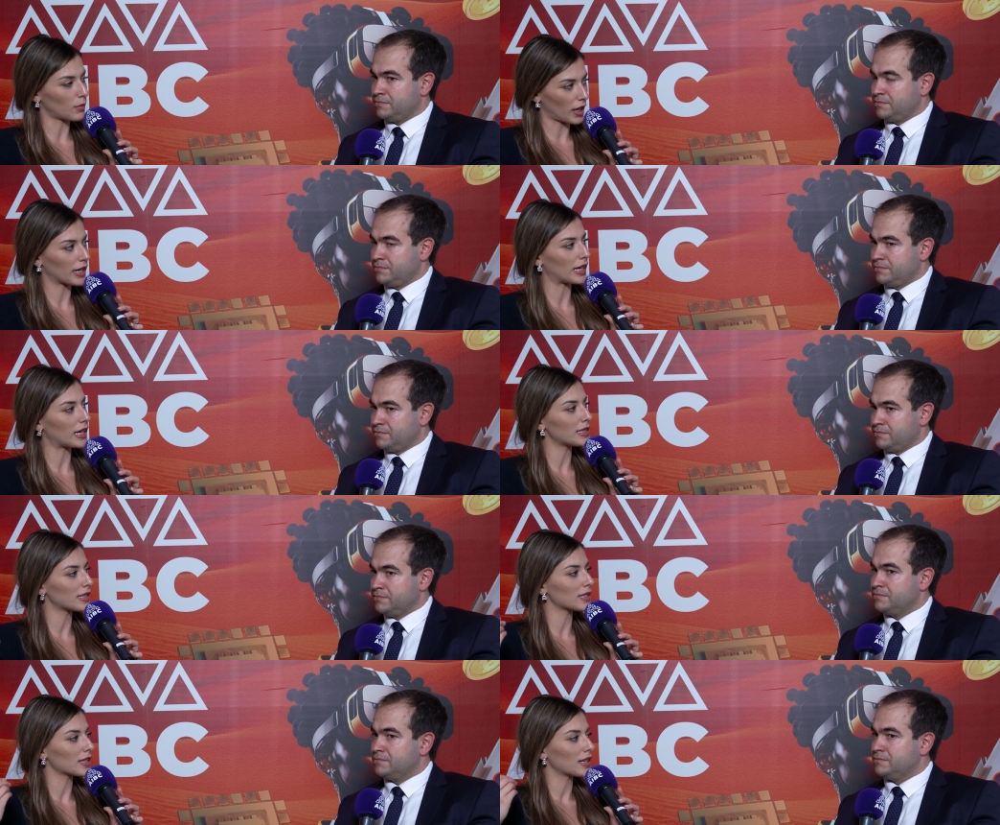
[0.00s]

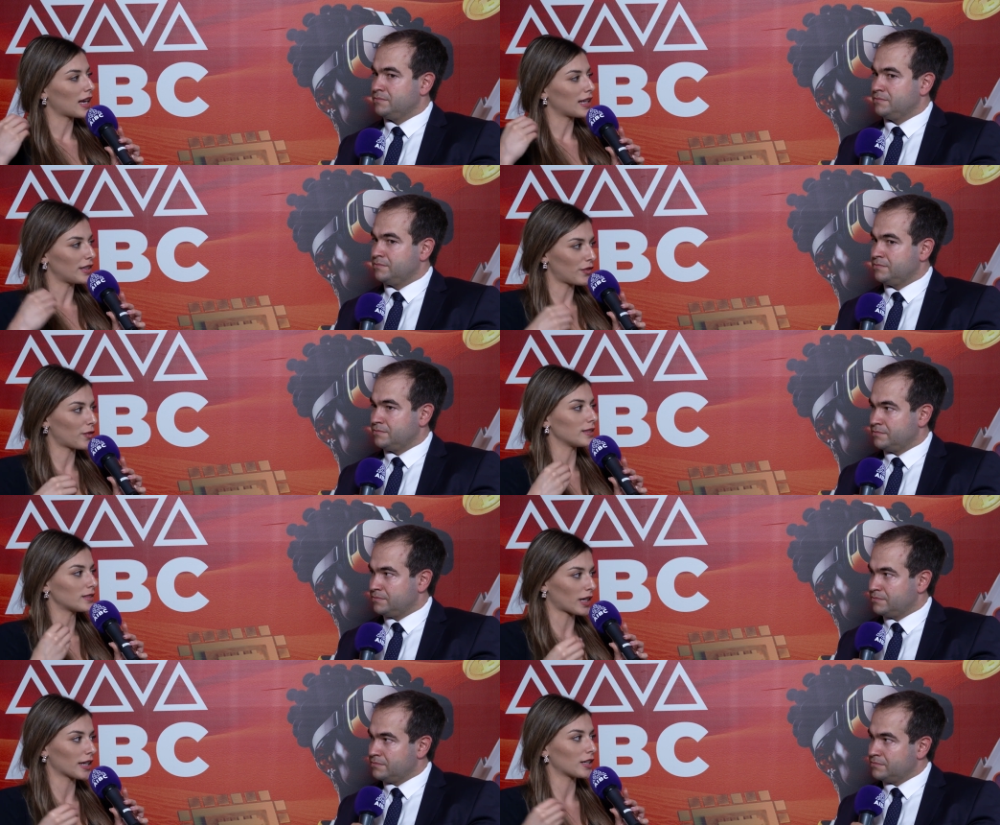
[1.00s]
Speaker 1: markets, different
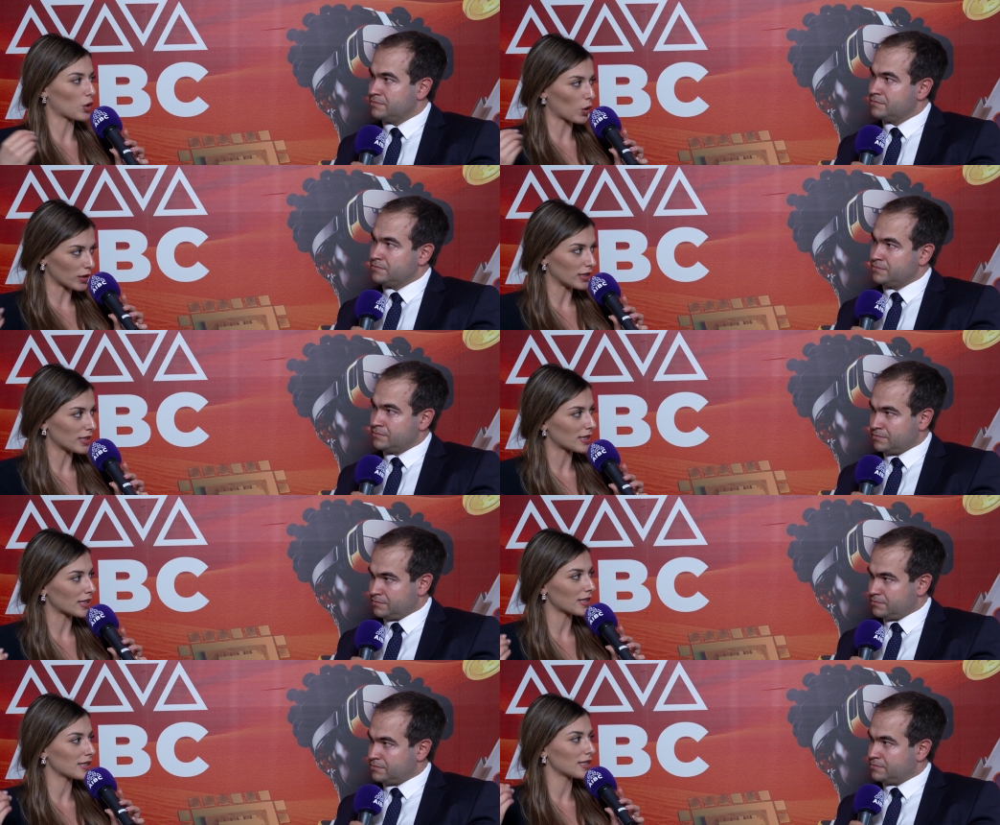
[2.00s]
target
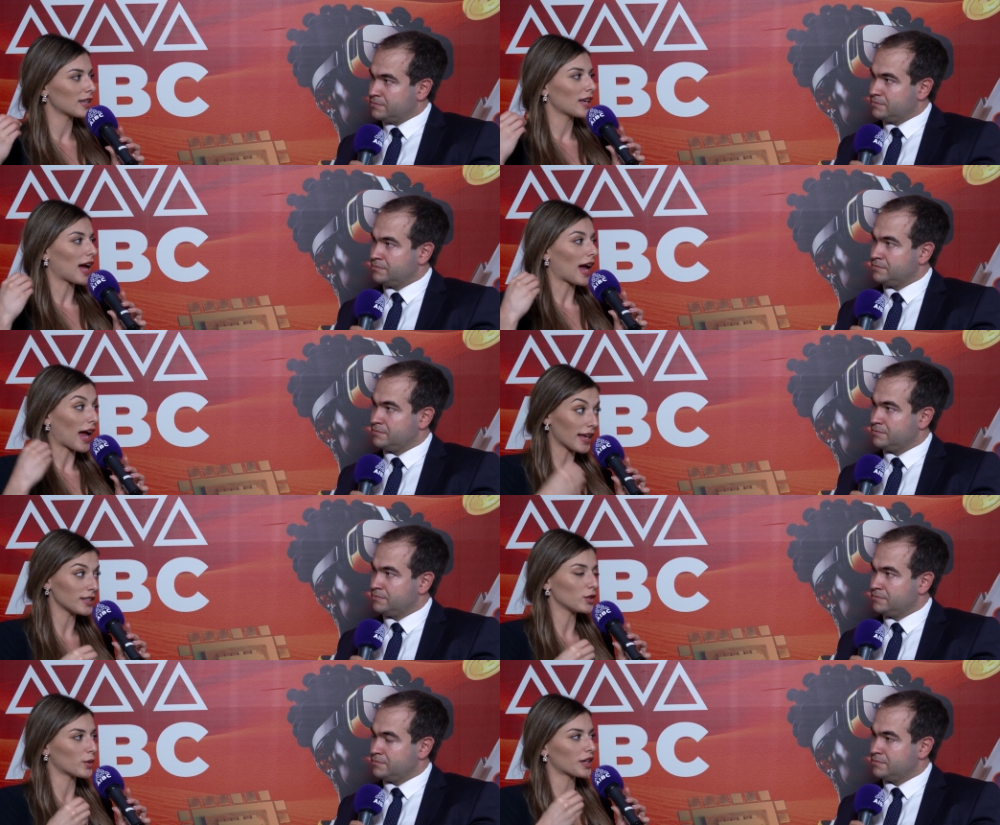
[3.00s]
audiences,
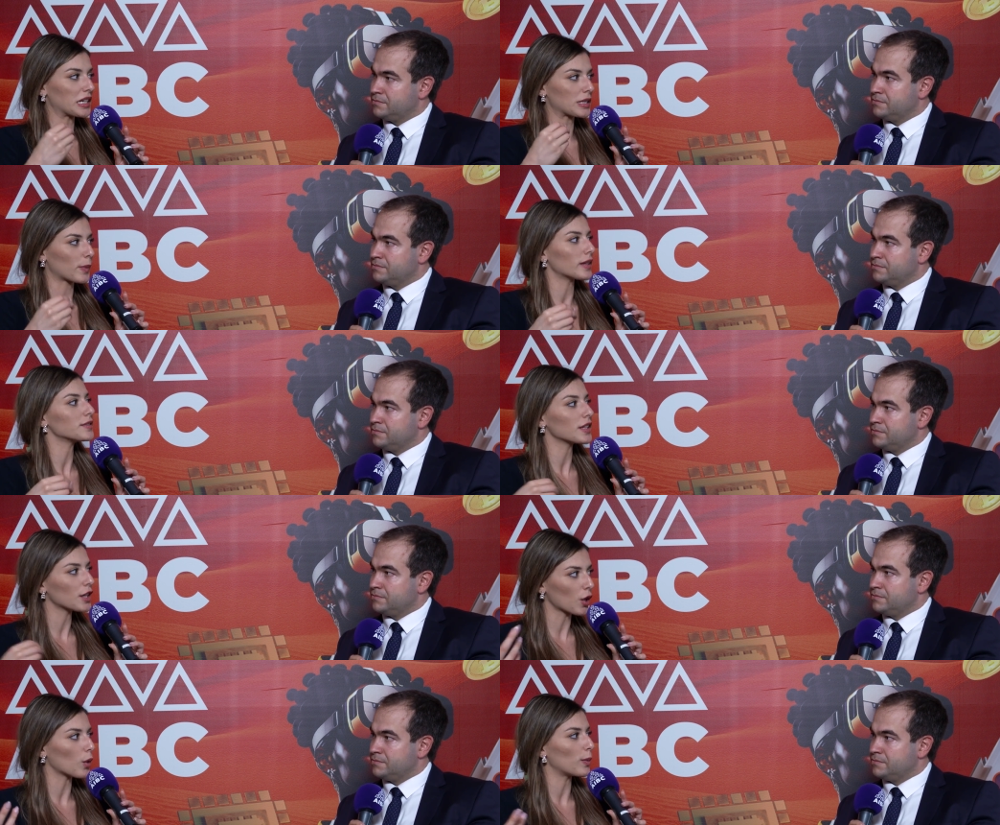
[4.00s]
and you are expanding
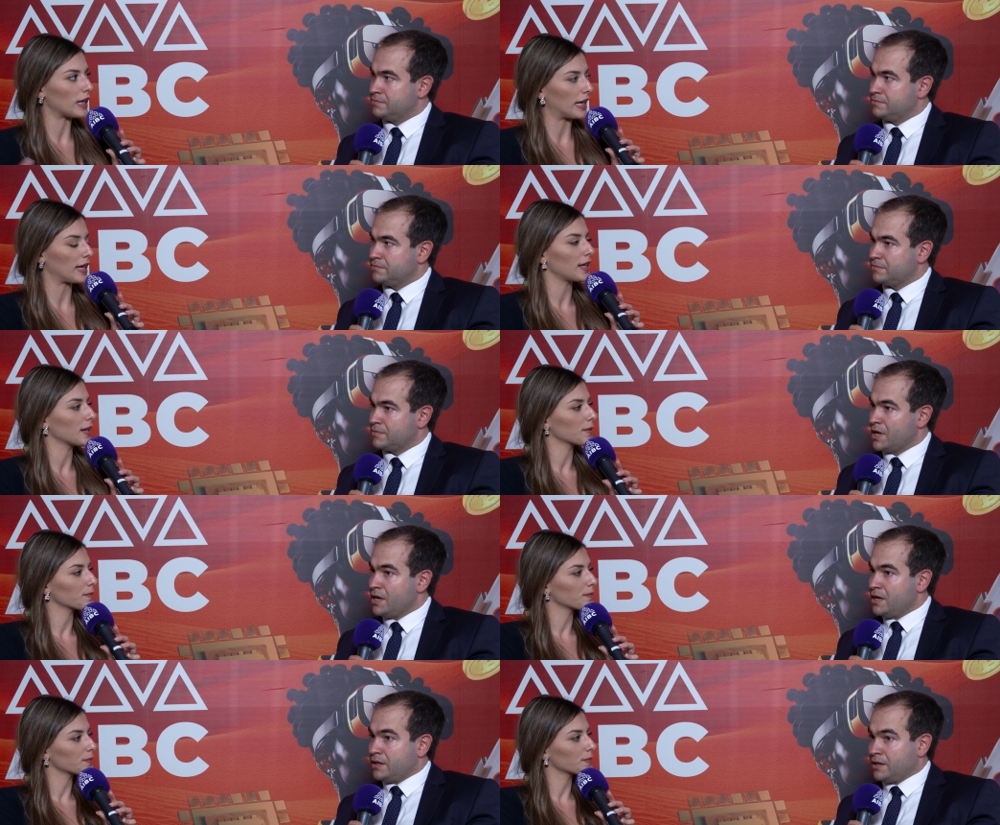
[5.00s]
globally?
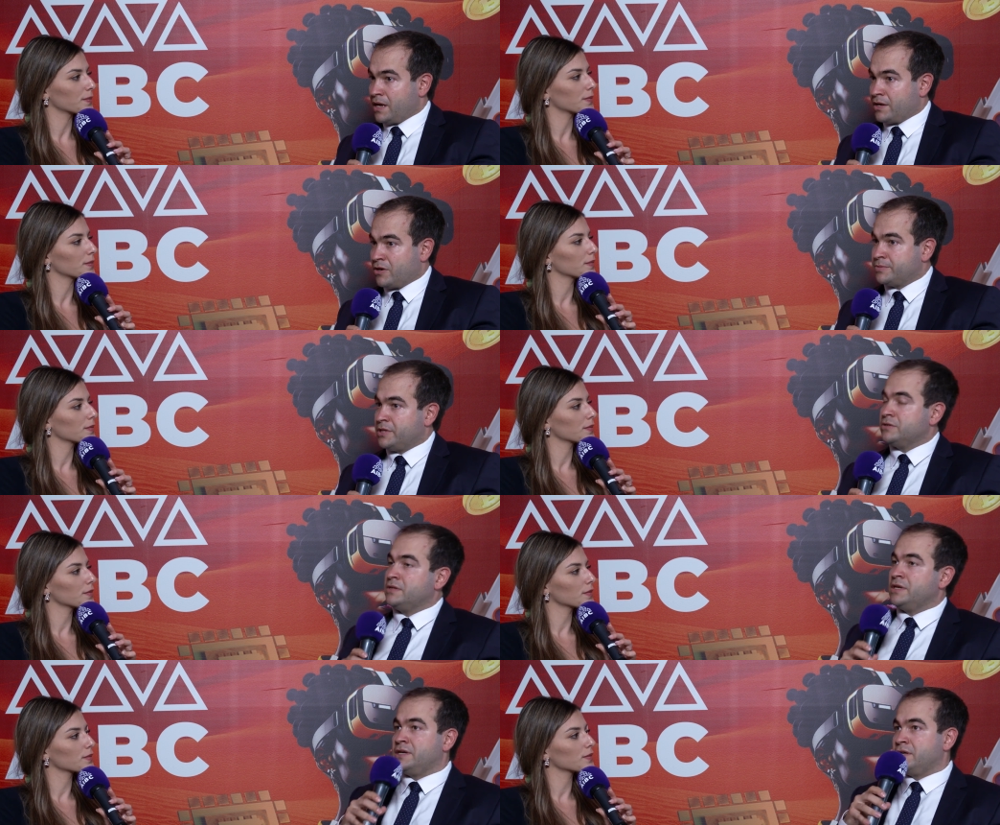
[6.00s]
Speaker 2: Yeah, you're
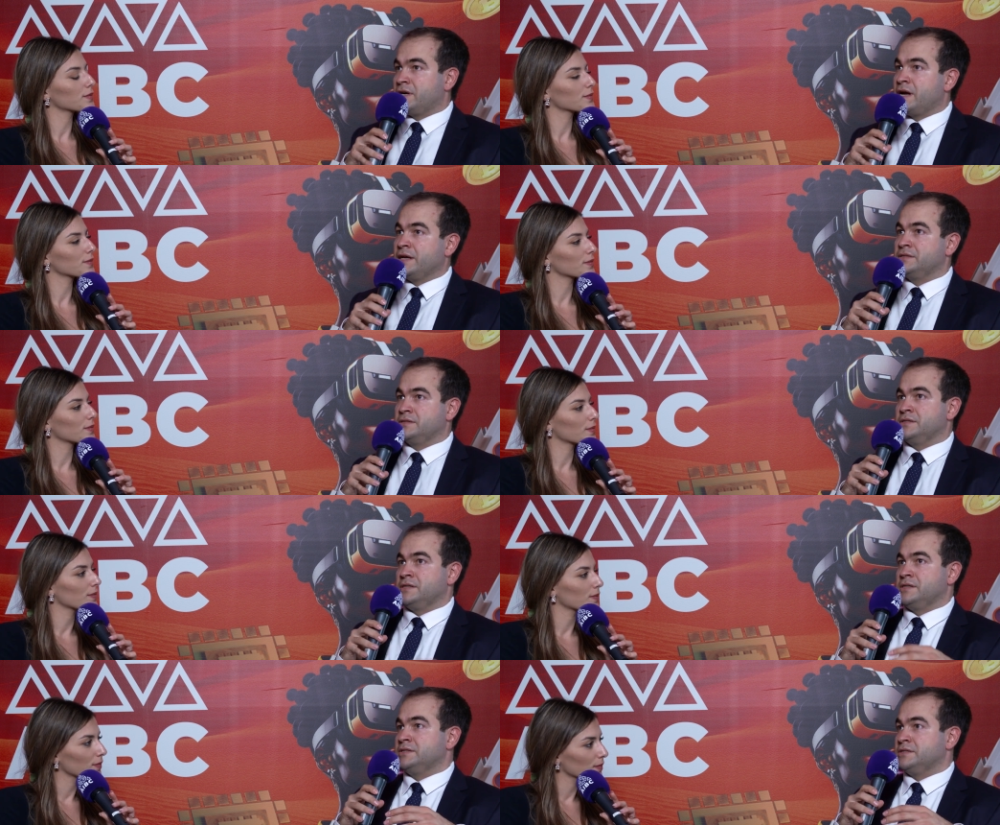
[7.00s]
absolutely right
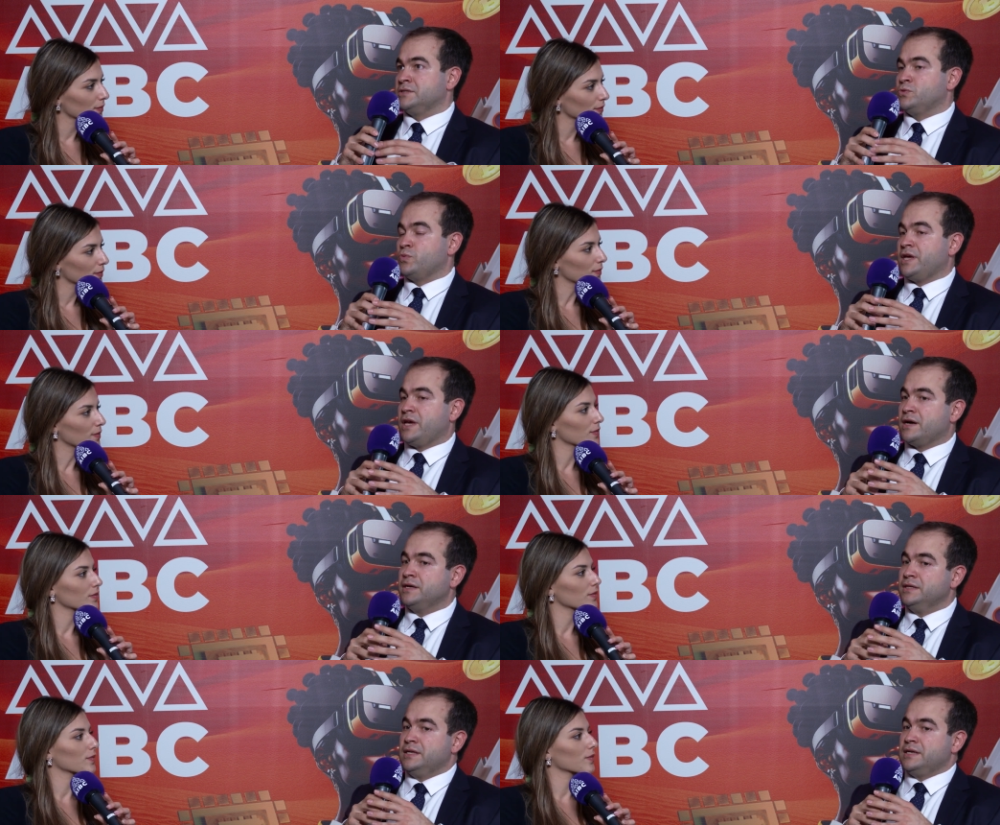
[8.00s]
uh, that we are
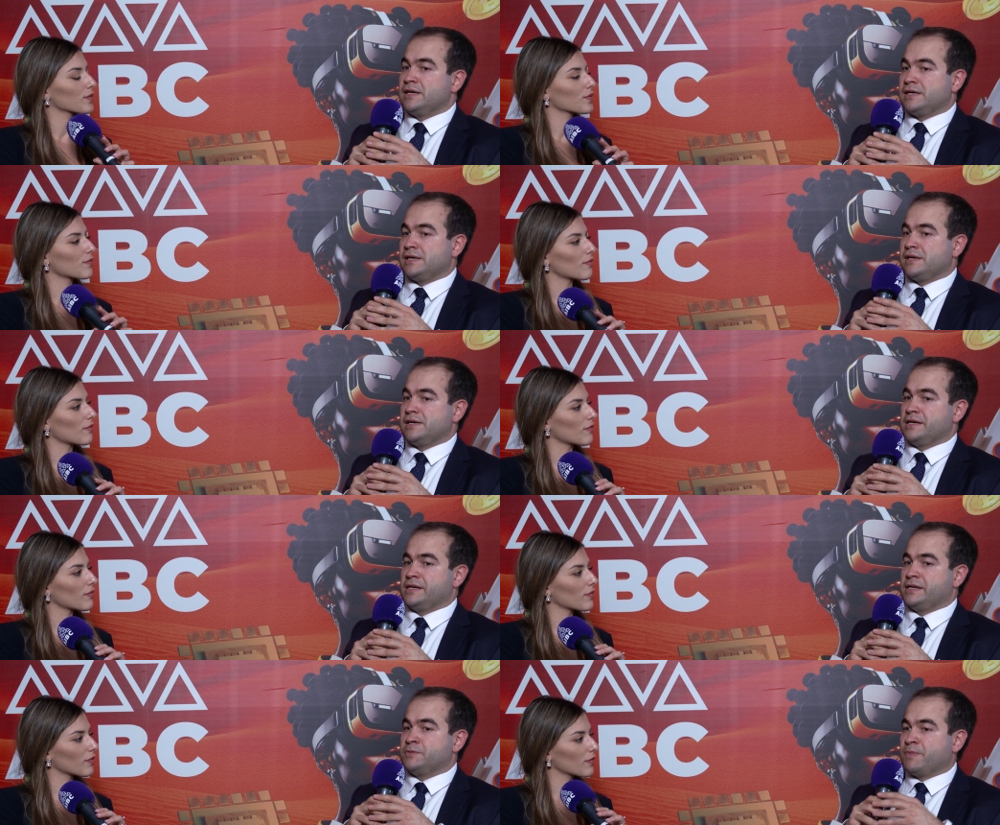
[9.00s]
uh,
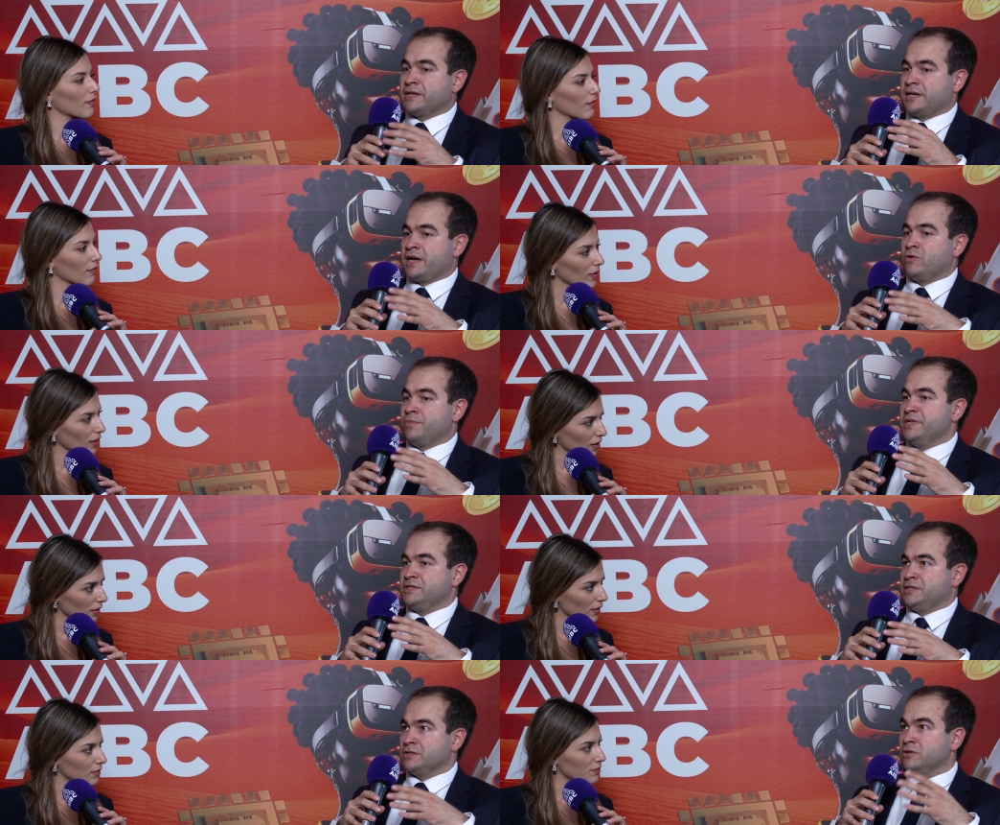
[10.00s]
expanding our
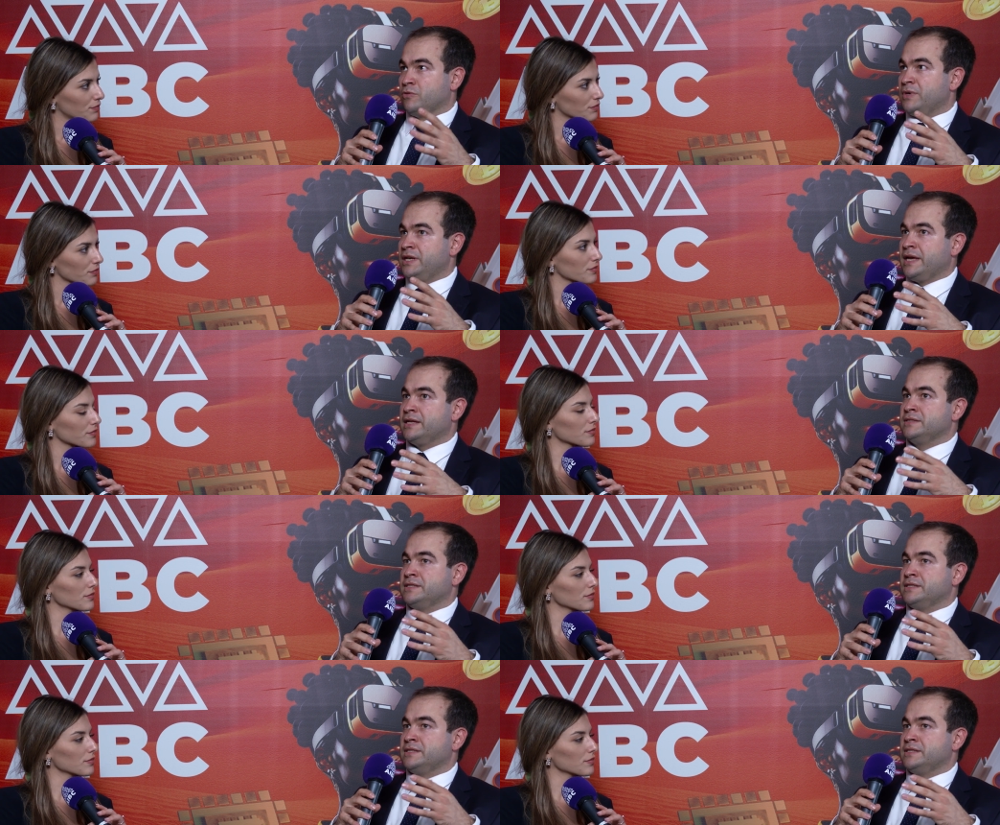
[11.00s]
business globally, and